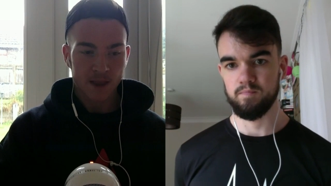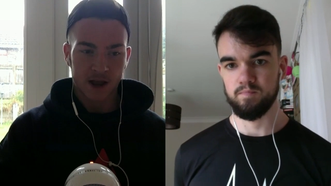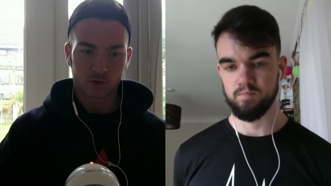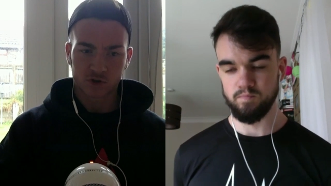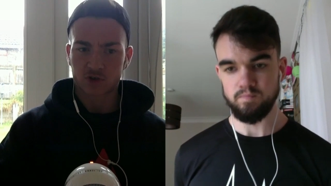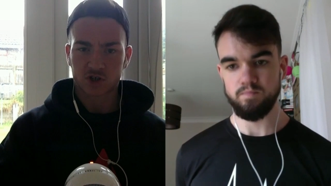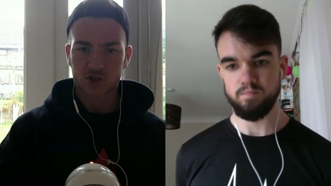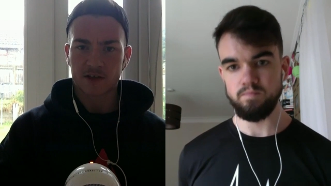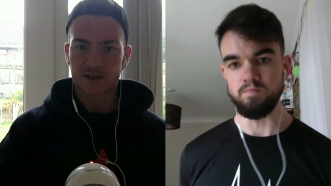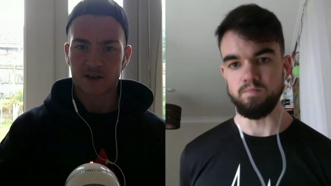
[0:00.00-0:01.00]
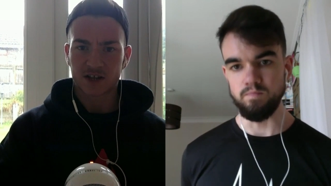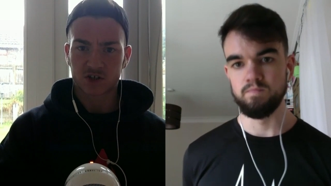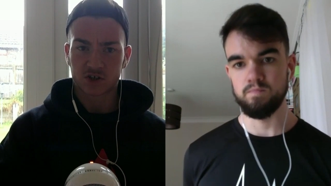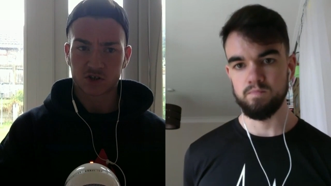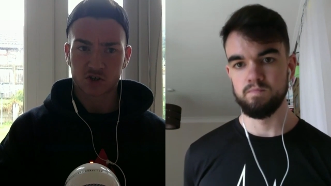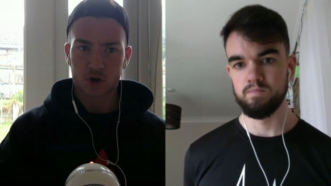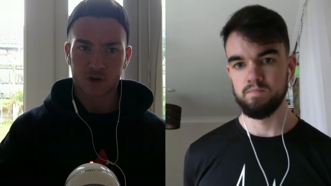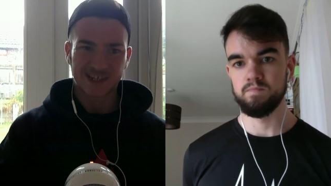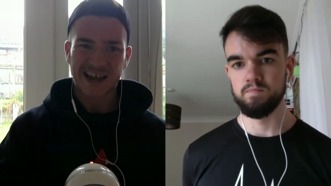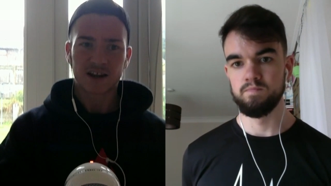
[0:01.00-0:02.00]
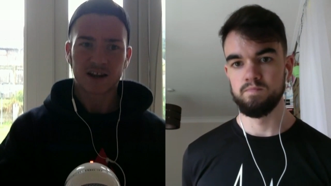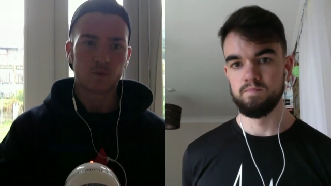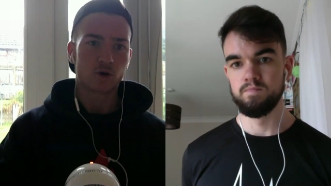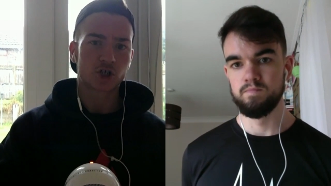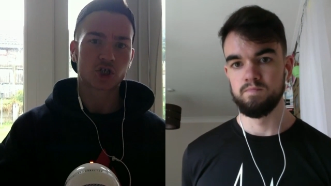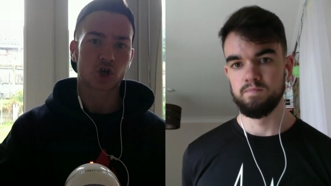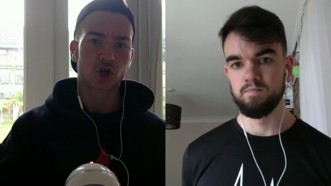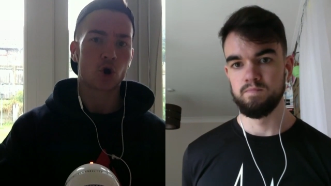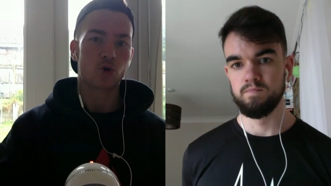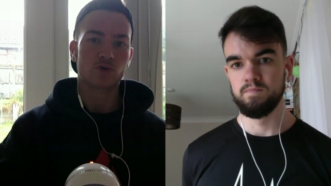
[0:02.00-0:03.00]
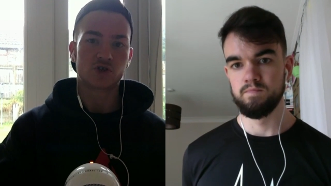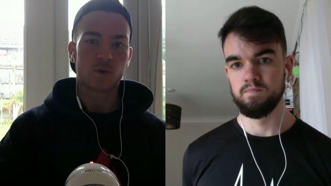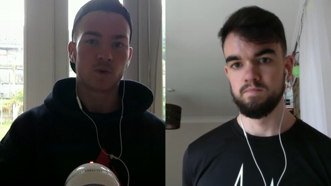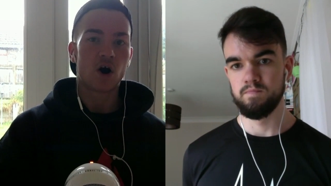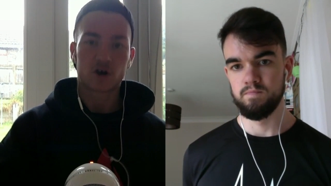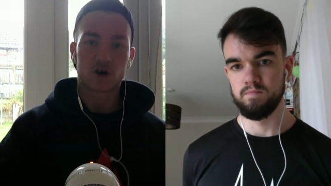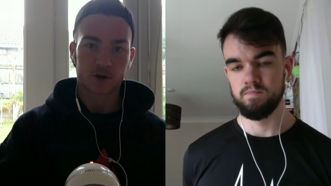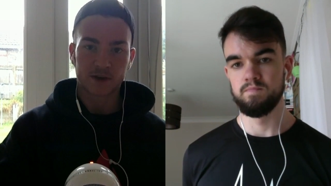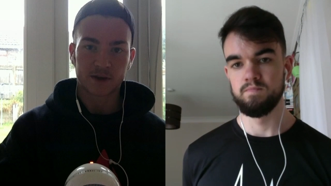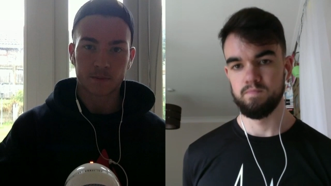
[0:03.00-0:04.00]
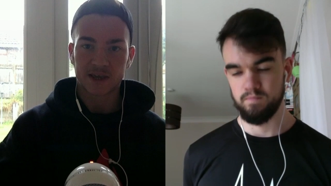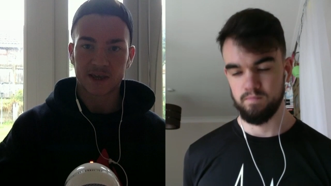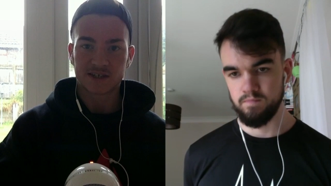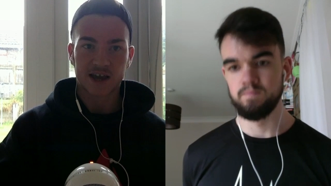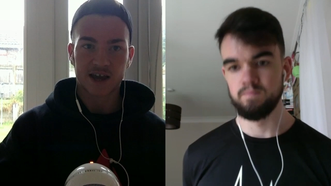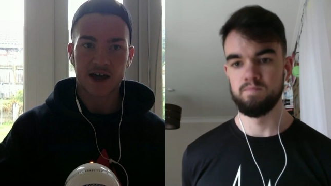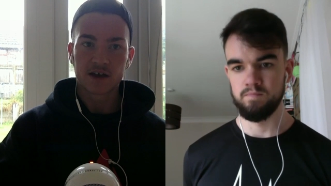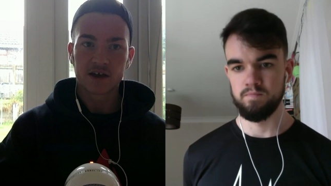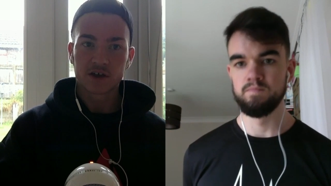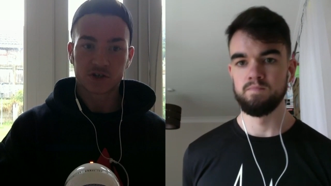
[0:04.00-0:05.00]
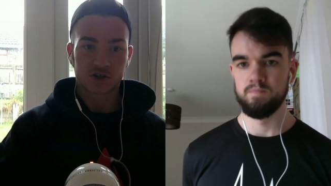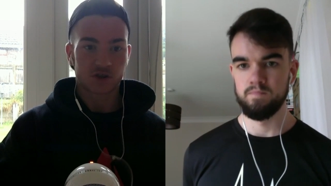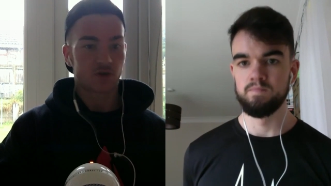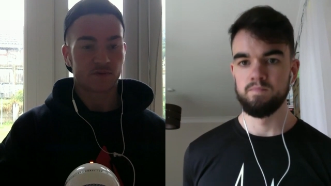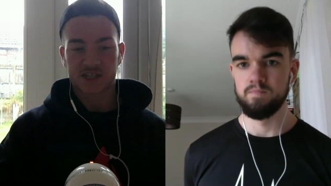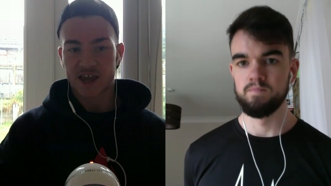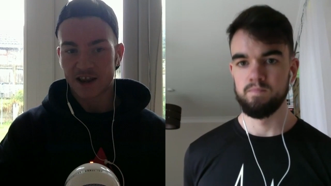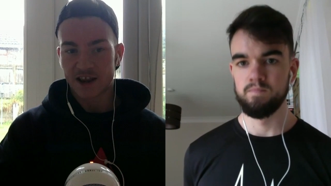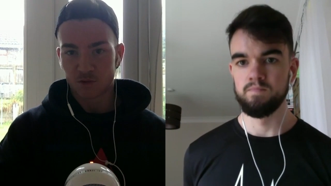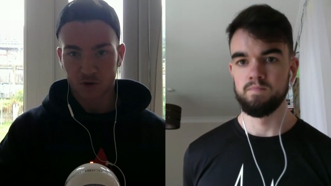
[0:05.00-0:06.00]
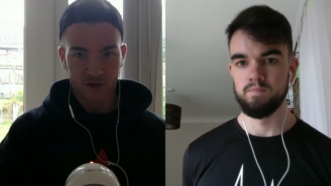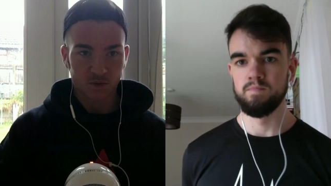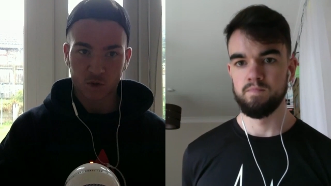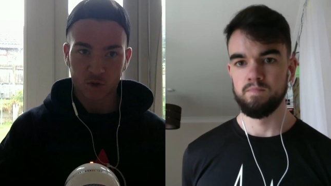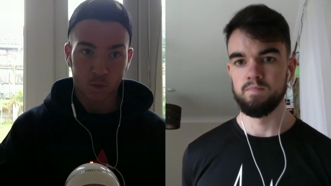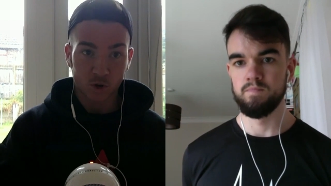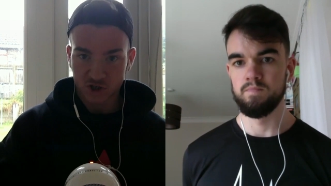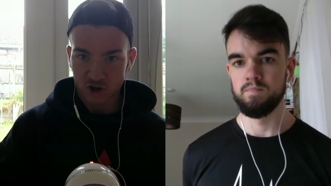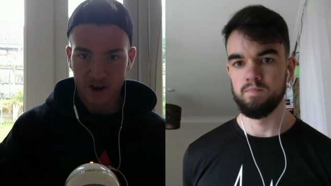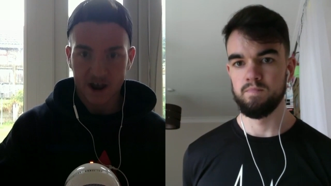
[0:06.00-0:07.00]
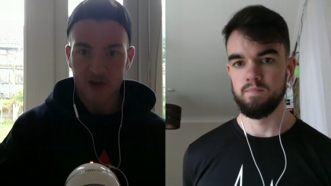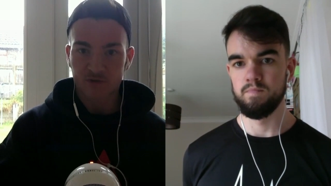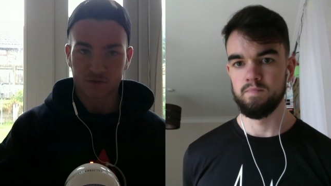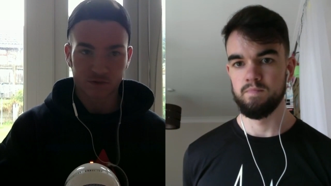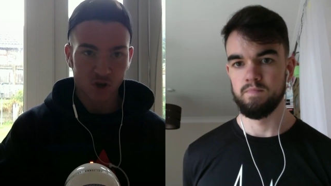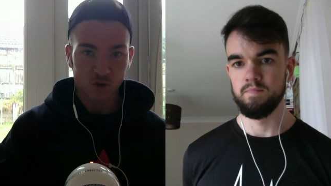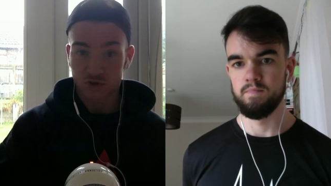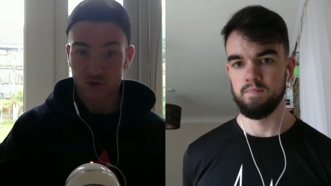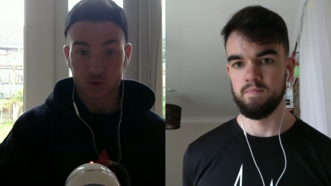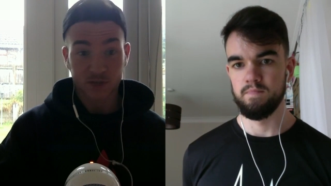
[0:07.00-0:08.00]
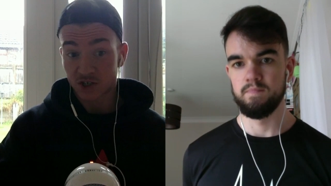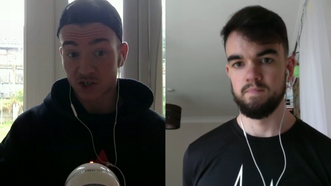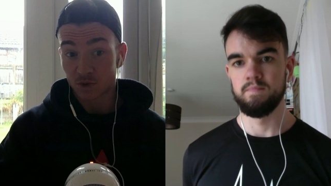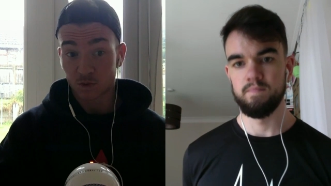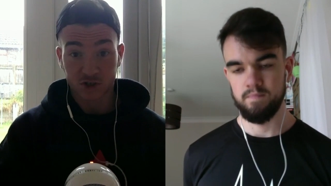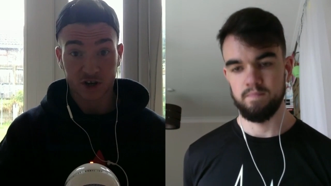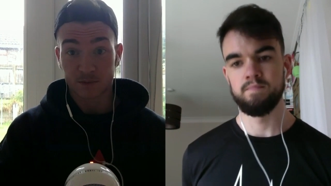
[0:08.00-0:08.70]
Speaker 1: and also just let the listeners know exactly what shows you are going to be competing at, so that obviously anyone that that wants to look out for the results or potentially wants to